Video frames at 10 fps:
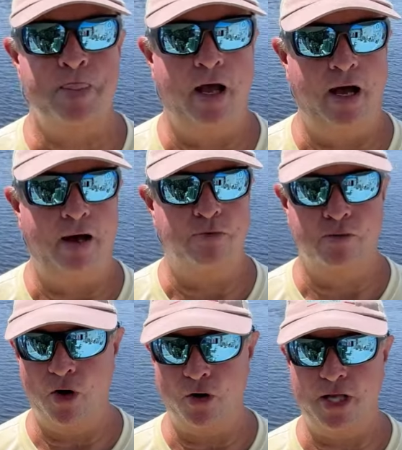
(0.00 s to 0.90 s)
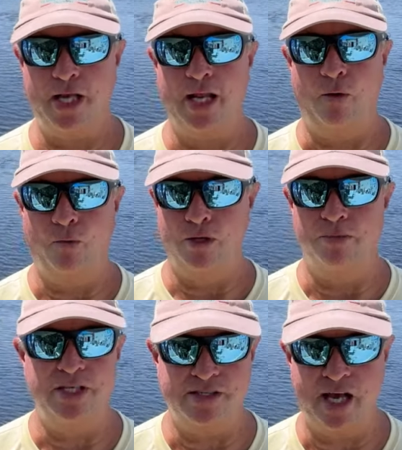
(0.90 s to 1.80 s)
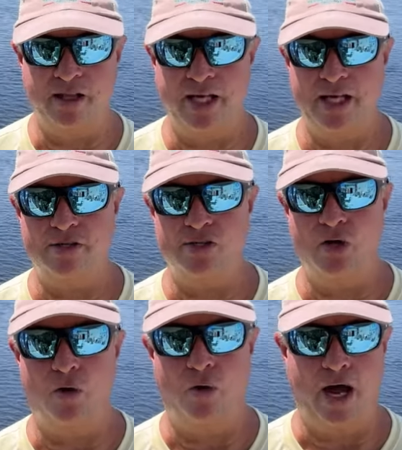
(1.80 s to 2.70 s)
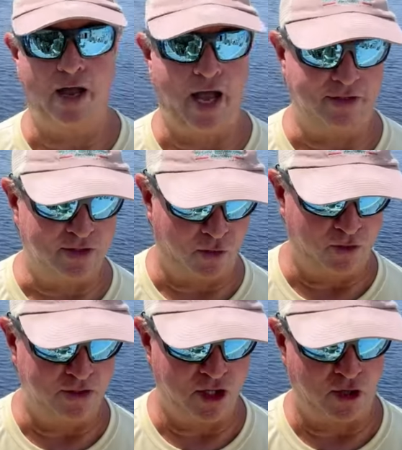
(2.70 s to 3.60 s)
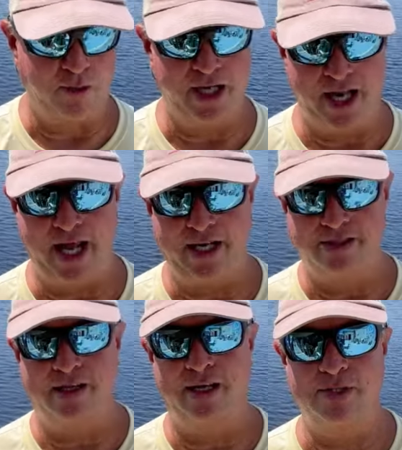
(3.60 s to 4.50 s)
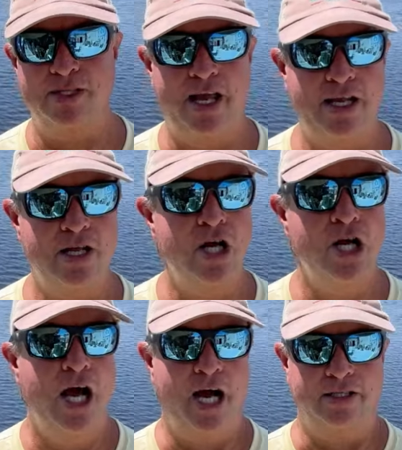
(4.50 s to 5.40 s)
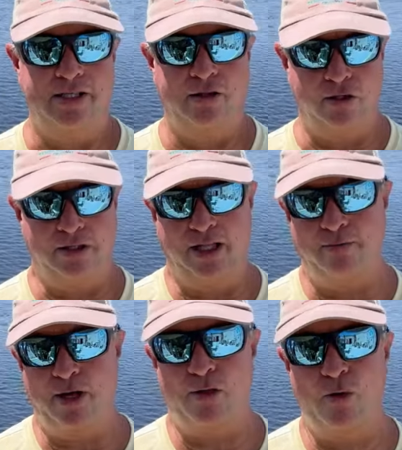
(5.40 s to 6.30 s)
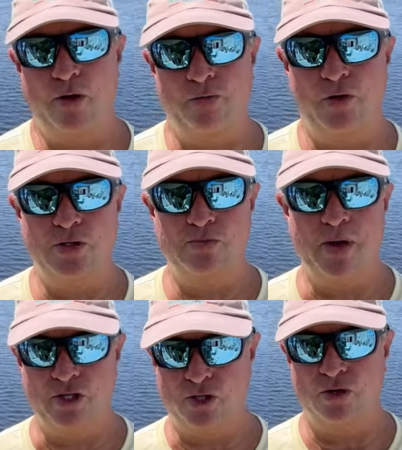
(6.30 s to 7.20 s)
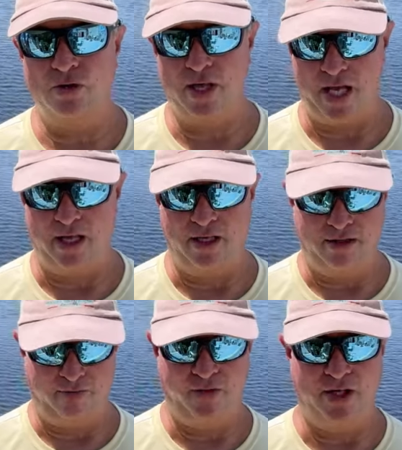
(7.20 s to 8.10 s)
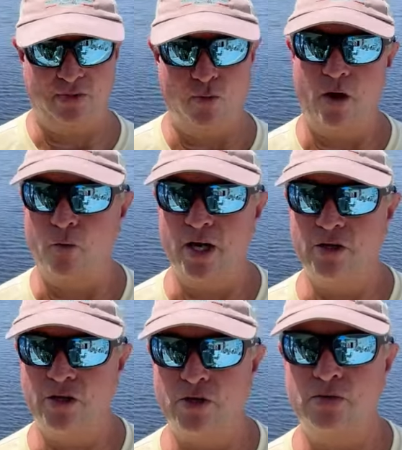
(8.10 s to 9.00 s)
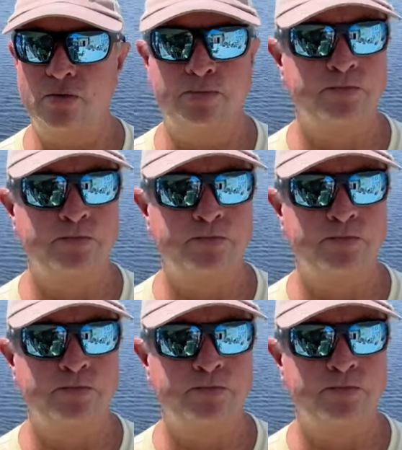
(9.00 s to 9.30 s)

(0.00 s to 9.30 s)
promoting it. I wouldn't be selling it. So I told the gentleman, Nate, his name is Nate. I said, look, let me throw it first, make sure that it fits what we do.